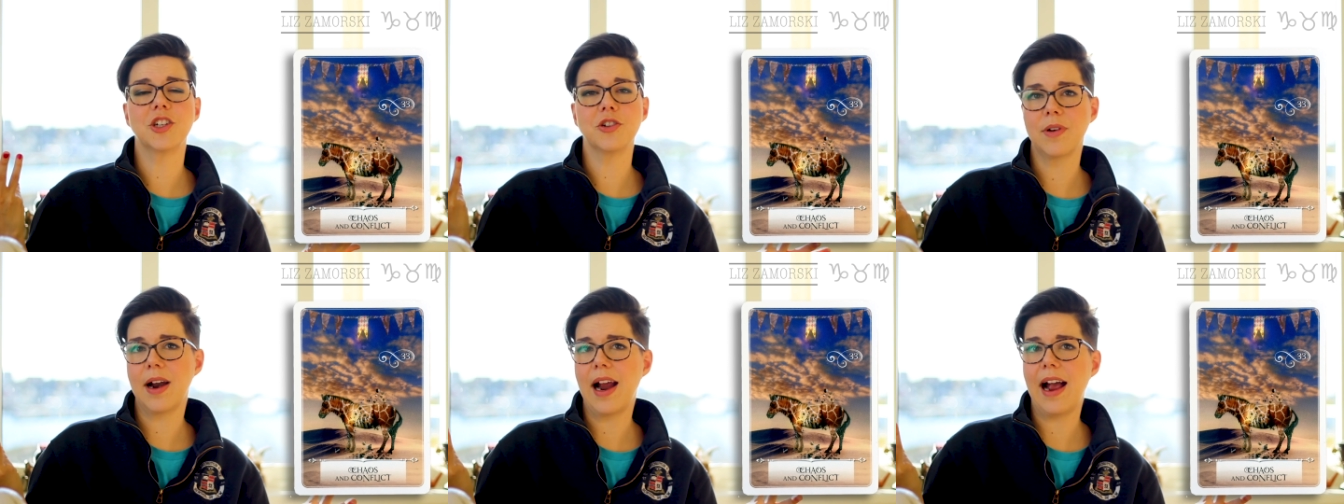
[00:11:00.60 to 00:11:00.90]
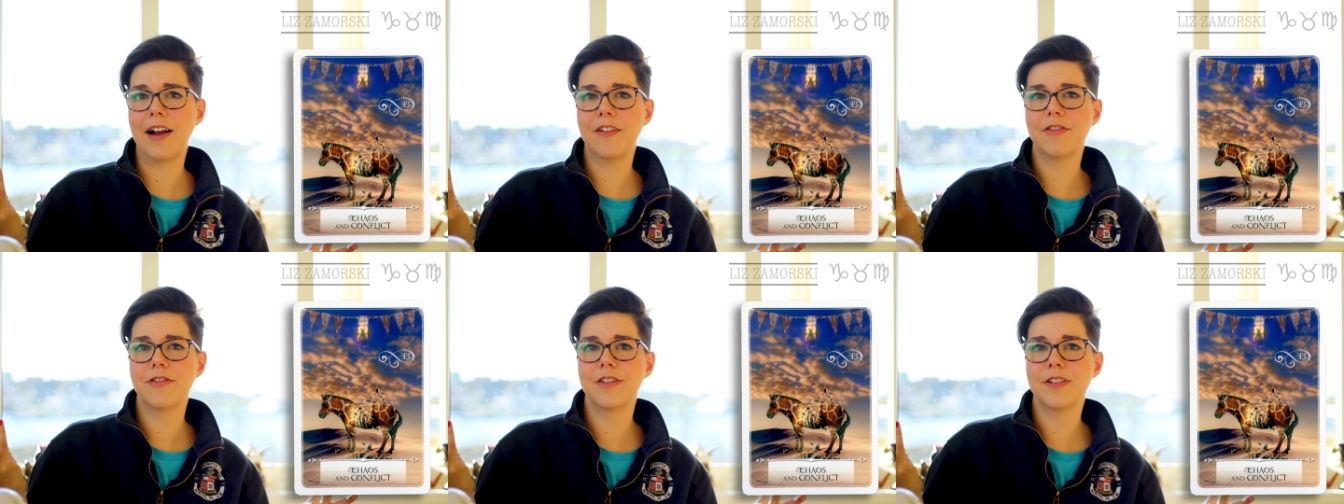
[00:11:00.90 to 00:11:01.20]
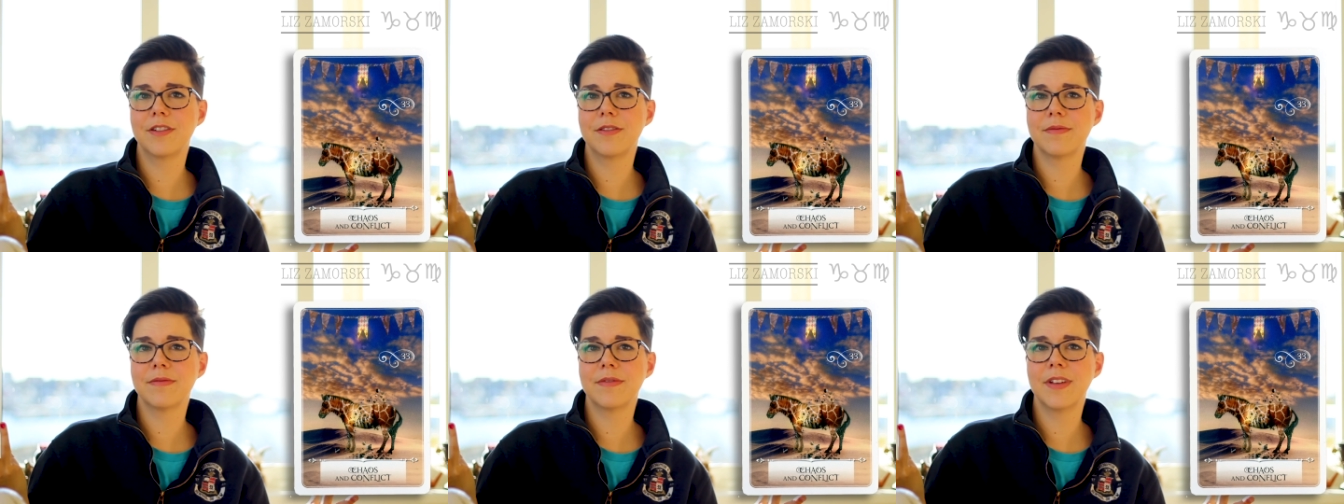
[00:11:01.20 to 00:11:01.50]
a giraffe.
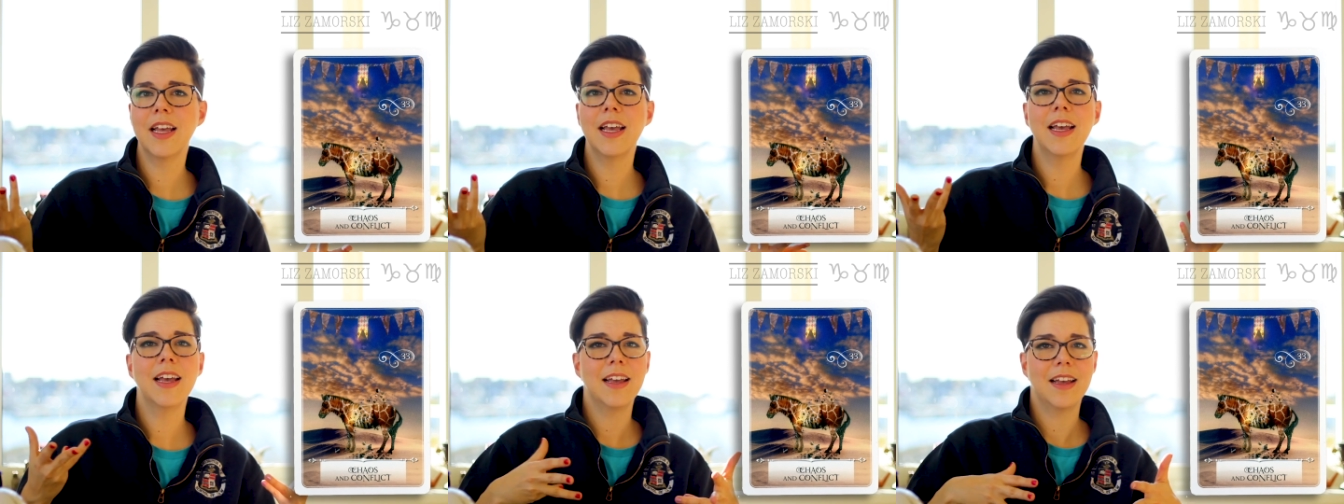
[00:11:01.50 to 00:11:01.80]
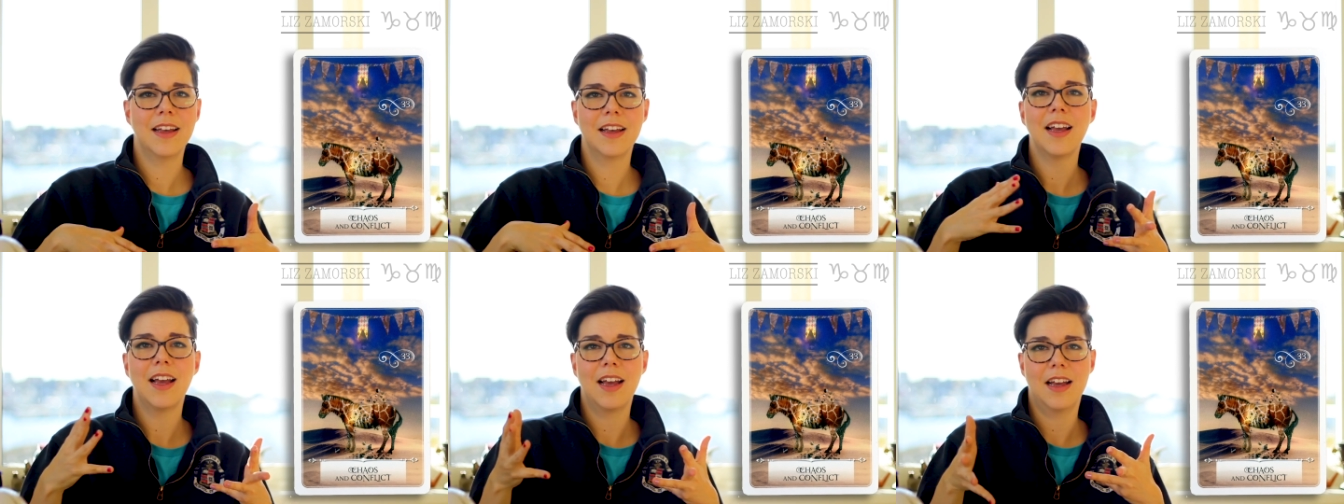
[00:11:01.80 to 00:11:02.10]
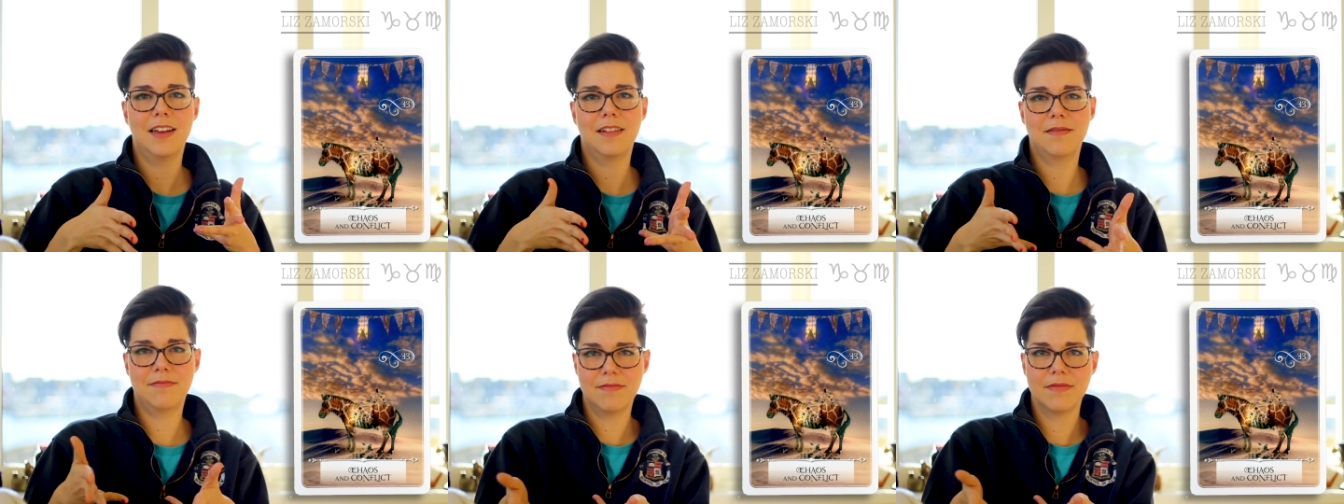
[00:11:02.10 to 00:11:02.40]

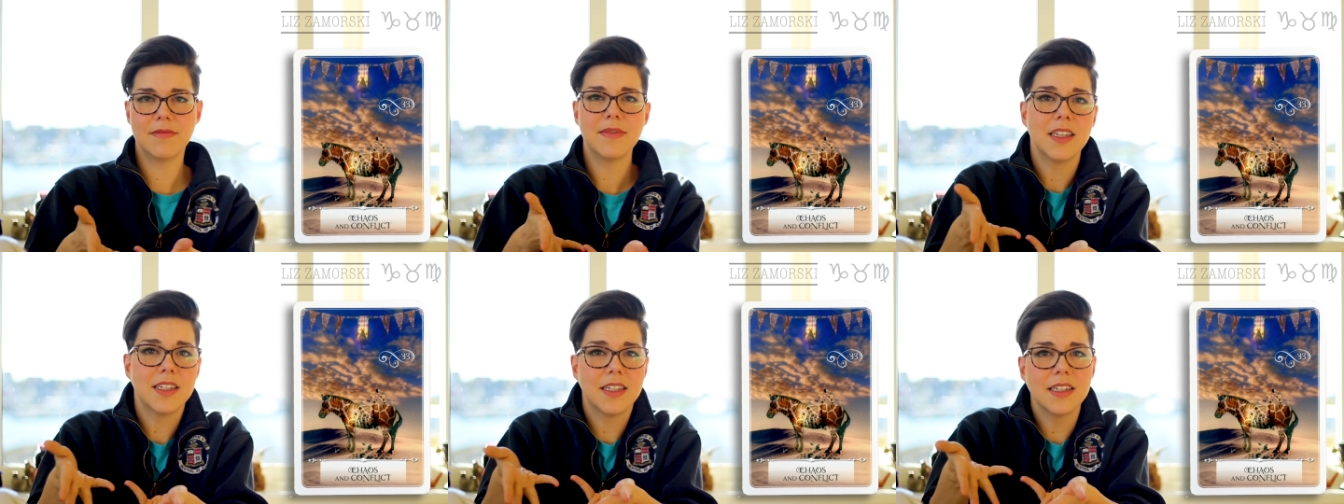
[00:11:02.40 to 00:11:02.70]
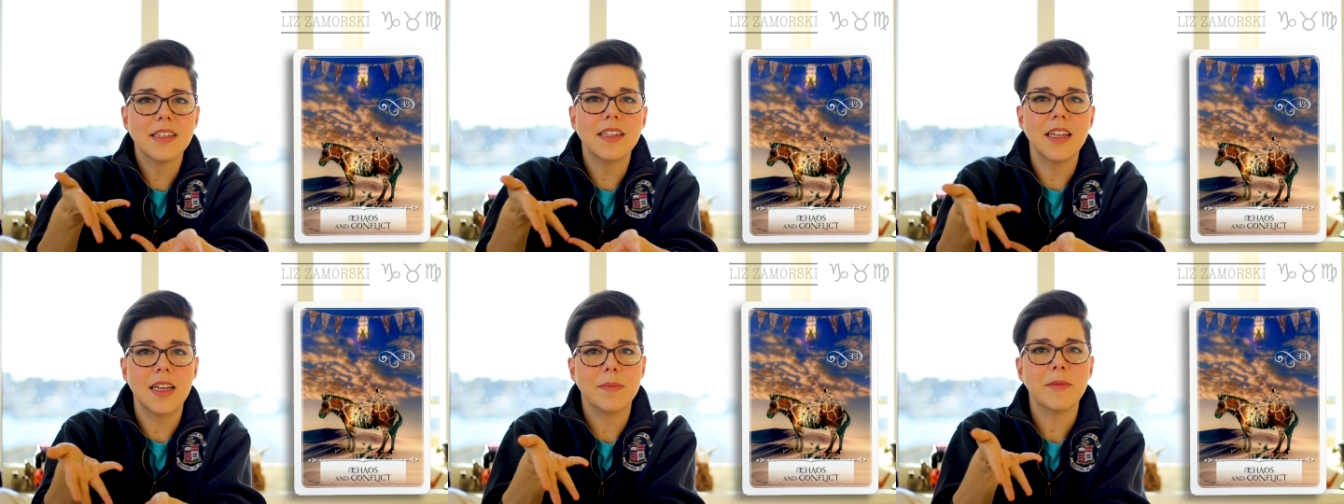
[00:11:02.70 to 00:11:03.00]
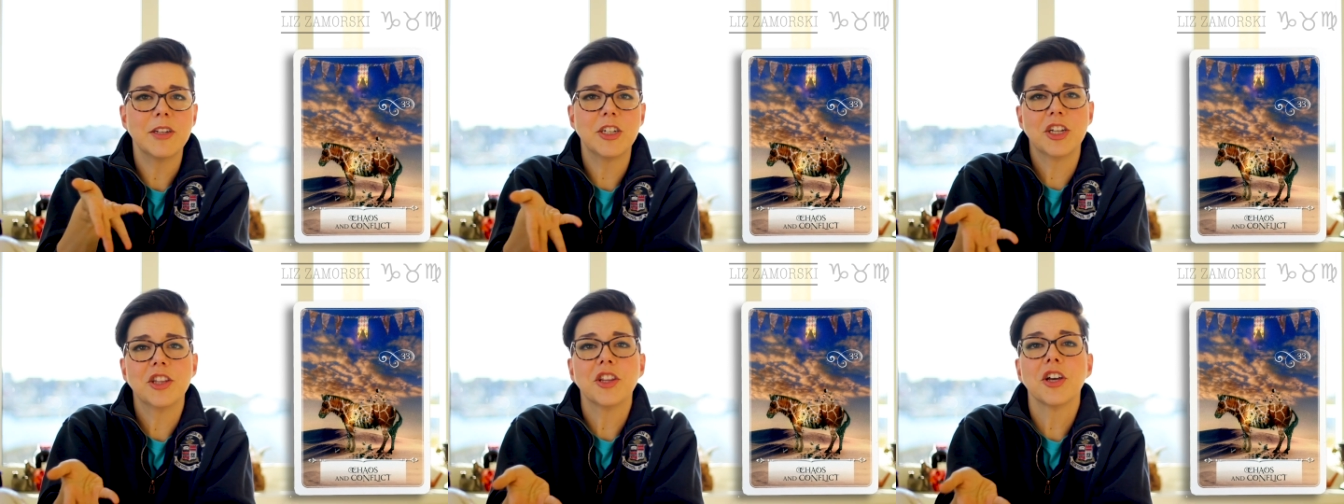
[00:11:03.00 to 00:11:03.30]
This is the
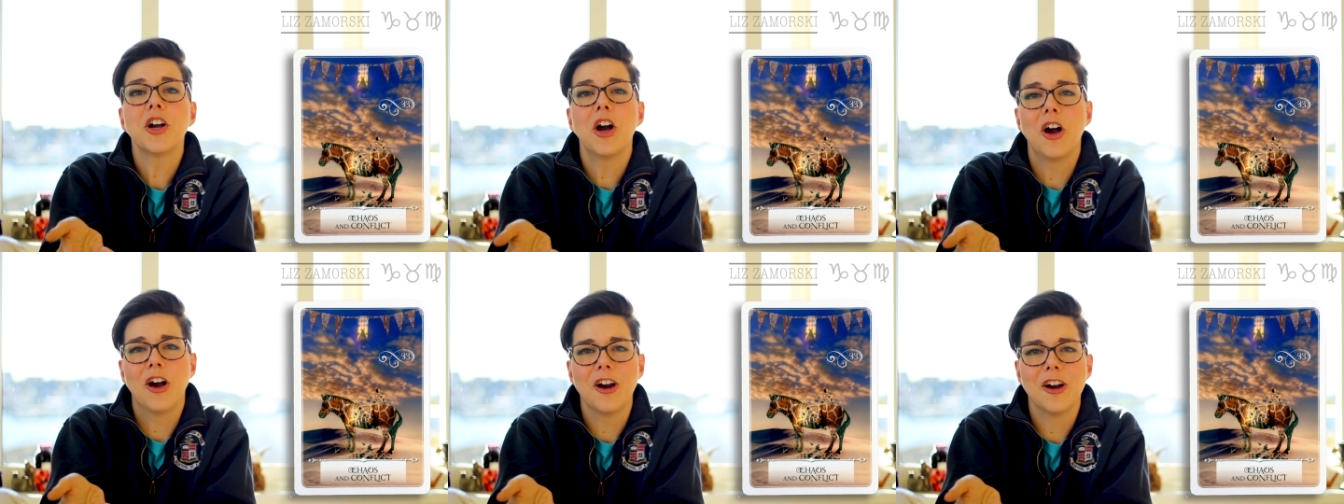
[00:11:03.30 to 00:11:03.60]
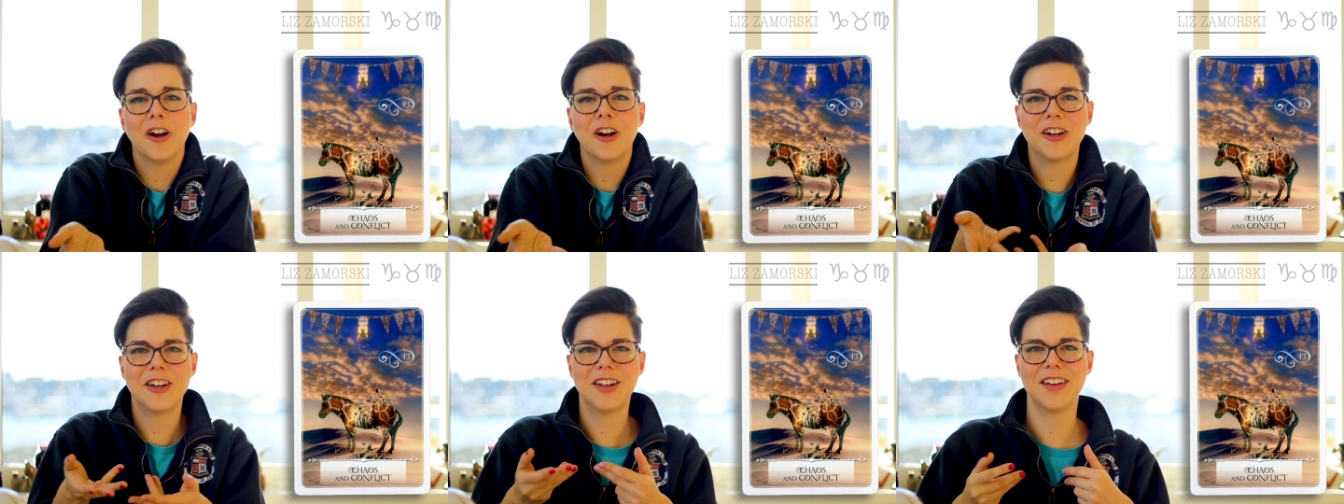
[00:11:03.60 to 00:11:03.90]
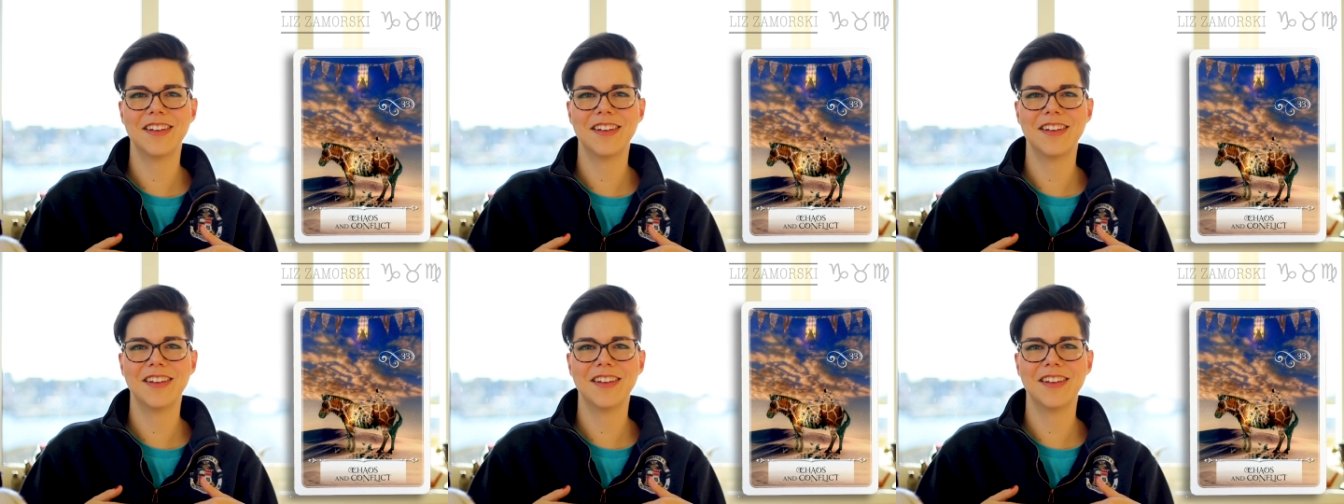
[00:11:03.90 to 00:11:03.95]
image in the card.